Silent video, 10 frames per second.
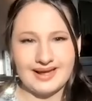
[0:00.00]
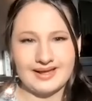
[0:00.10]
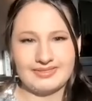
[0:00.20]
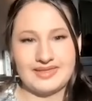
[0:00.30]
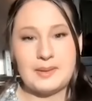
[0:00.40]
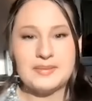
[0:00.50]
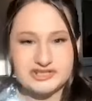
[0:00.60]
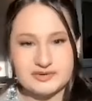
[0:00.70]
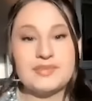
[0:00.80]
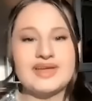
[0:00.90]
Like the
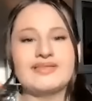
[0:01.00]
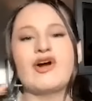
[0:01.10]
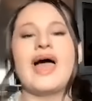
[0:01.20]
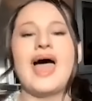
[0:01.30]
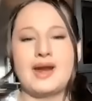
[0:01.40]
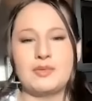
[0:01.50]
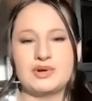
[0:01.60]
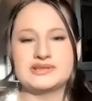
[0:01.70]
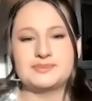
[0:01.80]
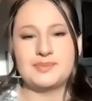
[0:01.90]
image of me in their head
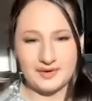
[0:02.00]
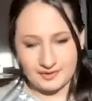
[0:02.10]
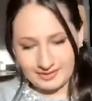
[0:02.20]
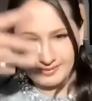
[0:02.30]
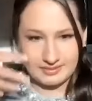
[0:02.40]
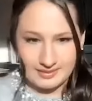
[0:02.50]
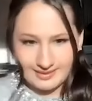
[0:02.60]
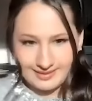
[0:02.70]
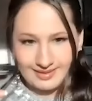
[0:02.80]
was better than